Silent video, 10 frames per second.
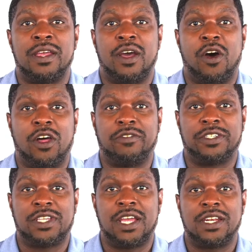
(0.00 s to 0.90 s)
all of a
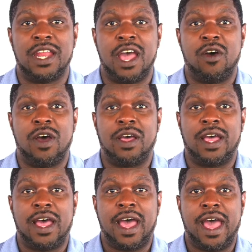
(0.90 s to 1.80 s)
sudden now,
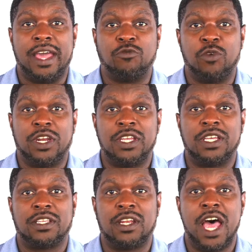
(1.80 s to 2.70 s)
I want to
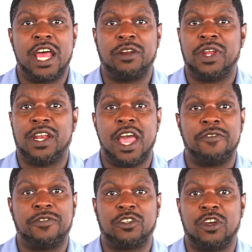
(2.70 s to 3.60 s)
hit the lottery and
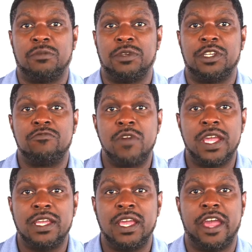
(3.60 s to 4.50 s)
life is going to be
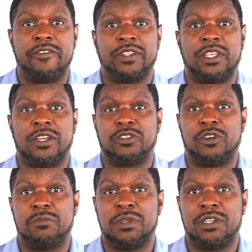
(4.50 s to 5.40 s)
great. Everything is
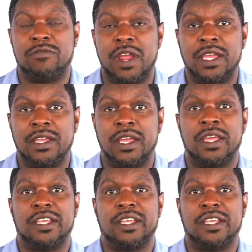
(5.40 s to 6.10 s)
going to be great.